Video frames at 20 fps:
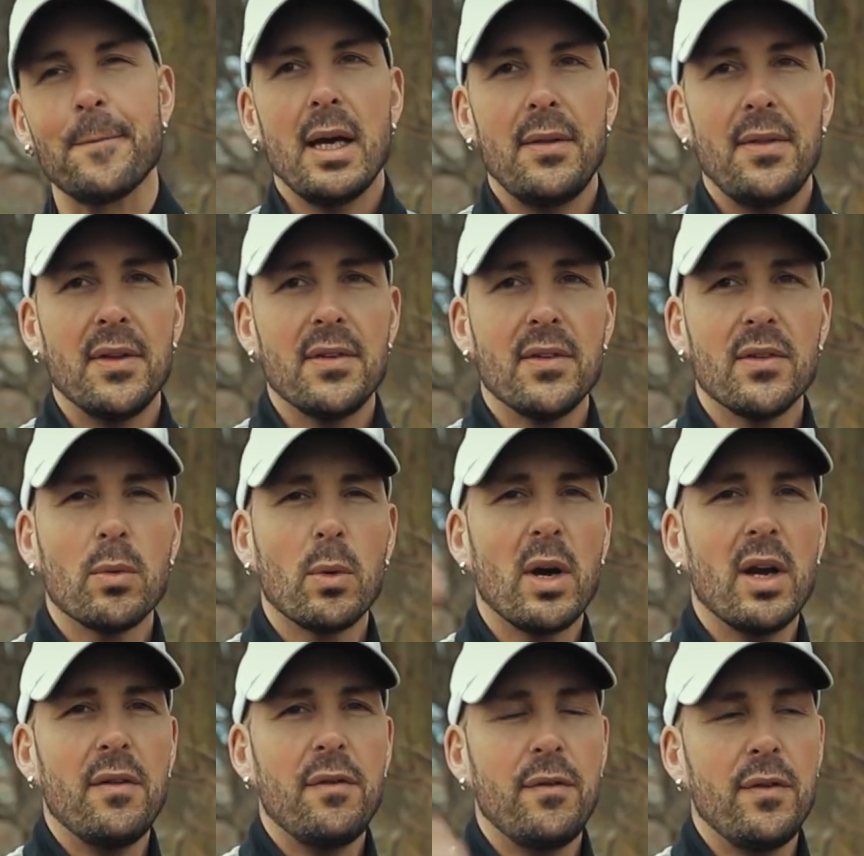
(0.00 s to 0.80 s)
And this is
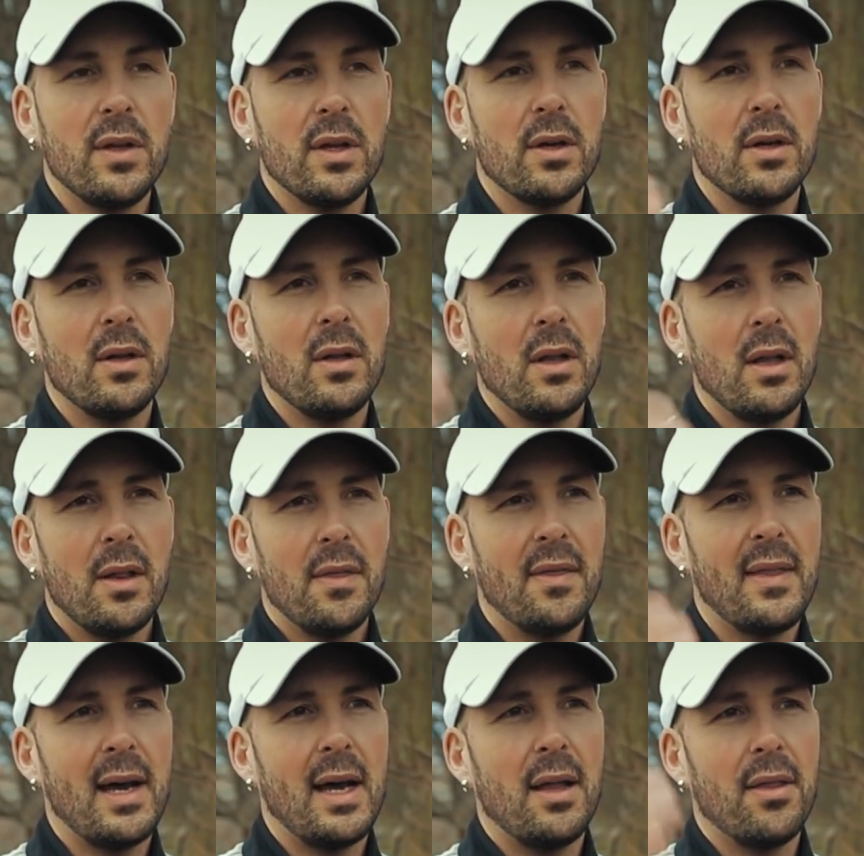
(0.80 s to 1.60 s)
where I feel
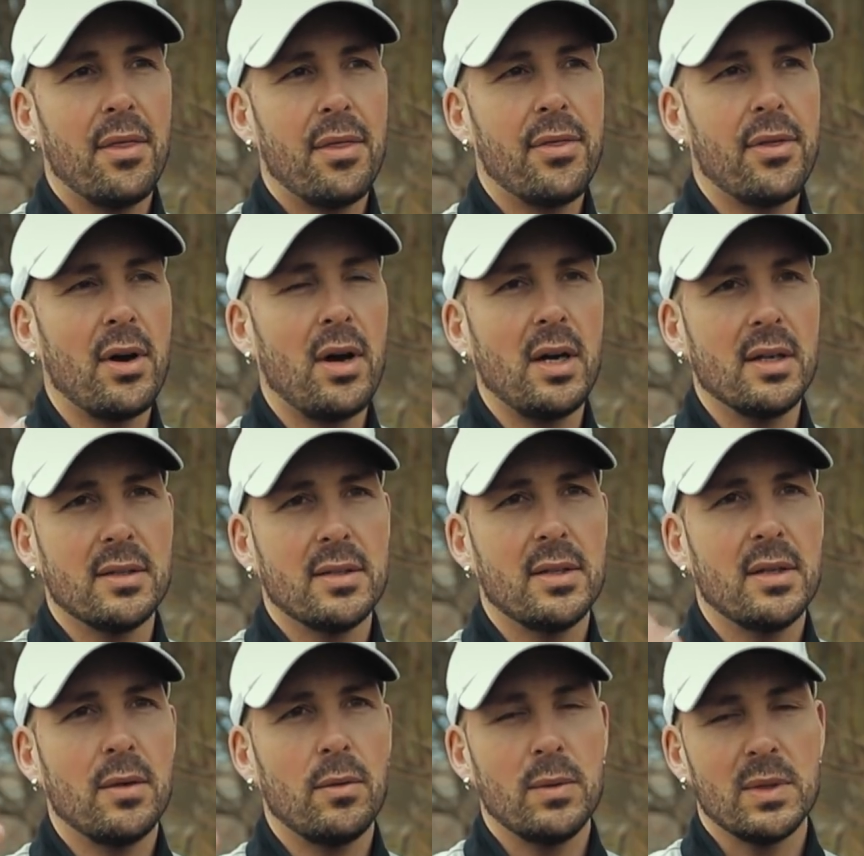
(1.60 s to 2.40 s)
that
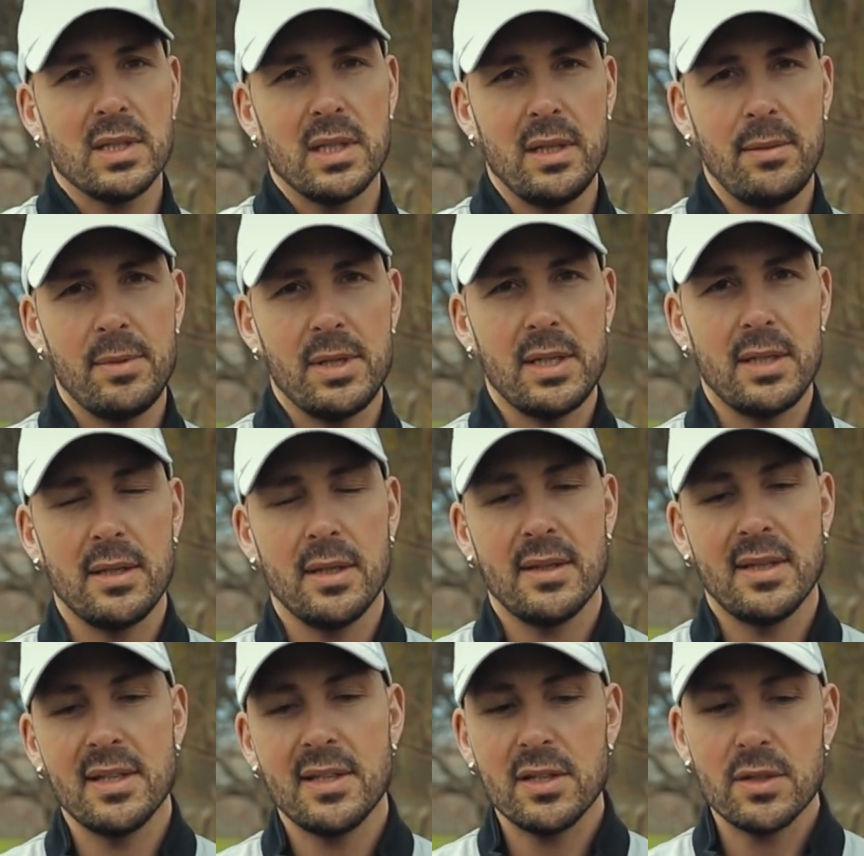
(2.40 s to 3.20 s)
thought was limited.
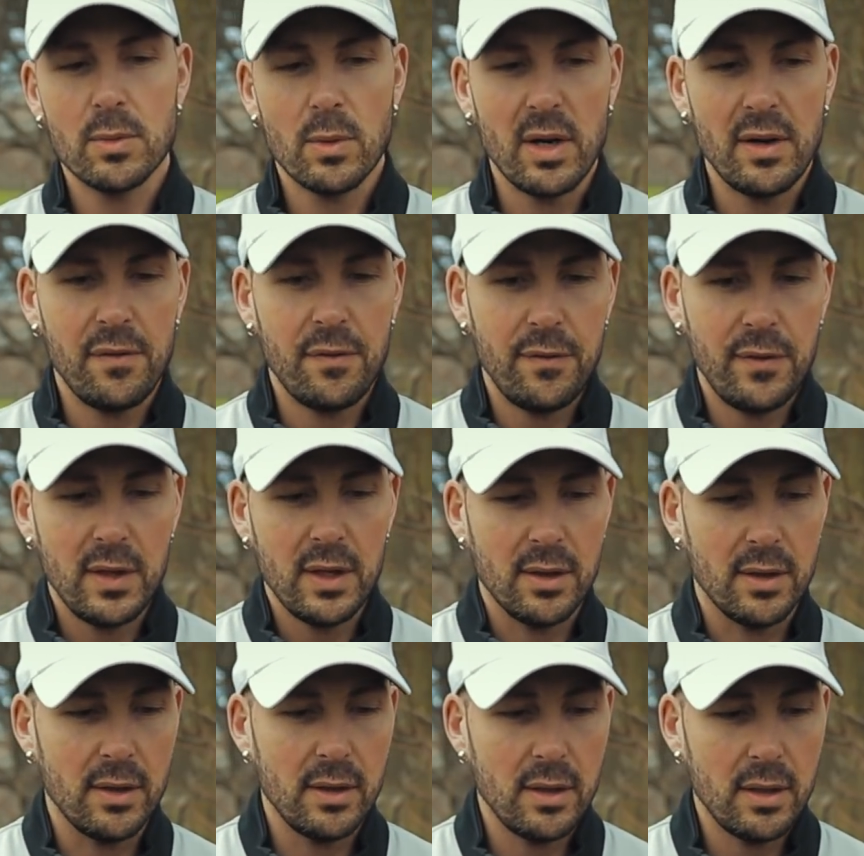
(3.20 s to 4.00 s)
This is where I
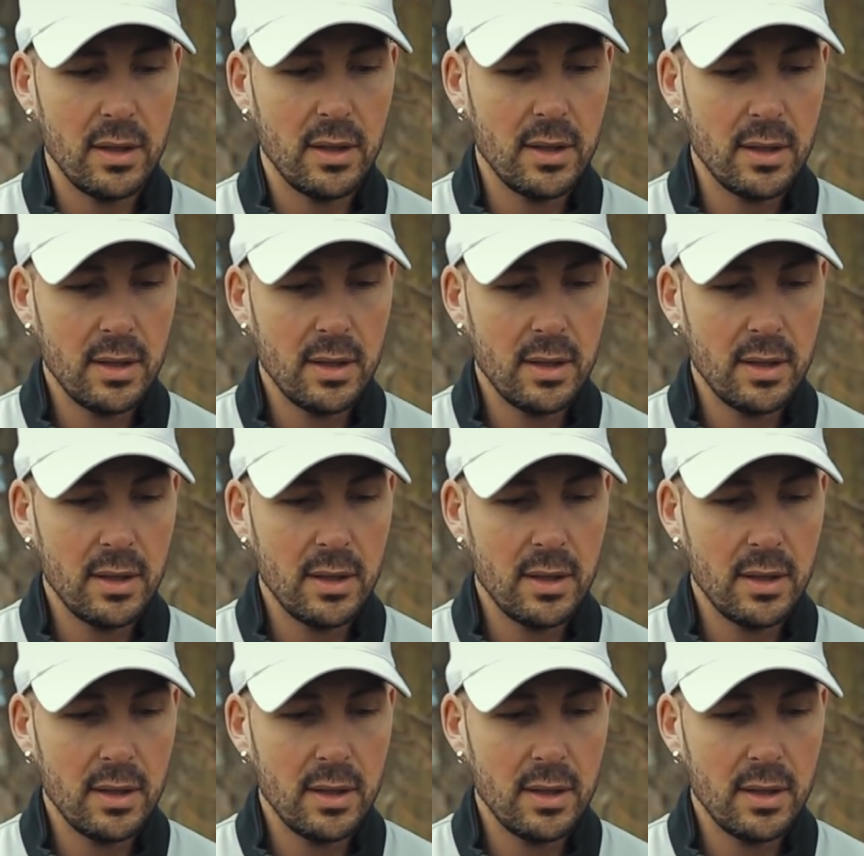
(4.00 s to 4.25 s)
feel